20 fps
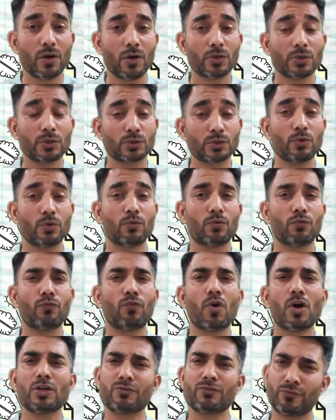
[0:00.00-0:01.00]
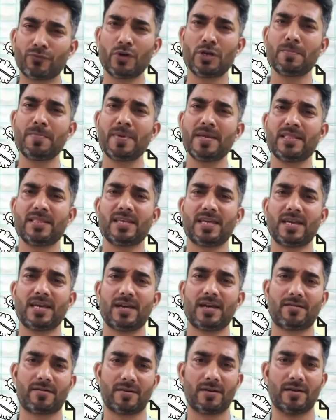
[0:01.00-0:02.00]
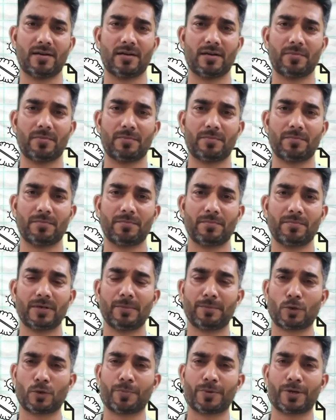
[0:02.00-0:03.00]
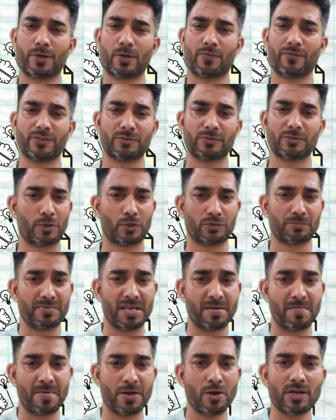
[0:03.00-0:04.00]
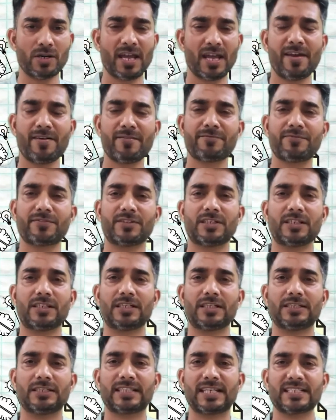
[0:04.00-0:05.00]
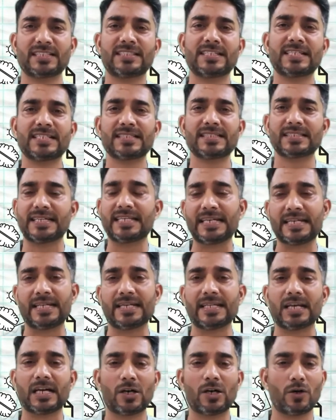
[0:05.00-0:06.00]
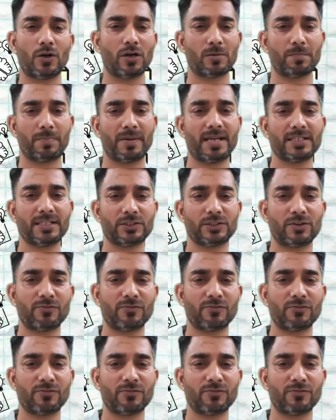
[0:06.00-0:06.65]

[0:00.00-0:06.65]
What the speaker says: So what would be their appropriate office? Because they may not have the residence in India or place of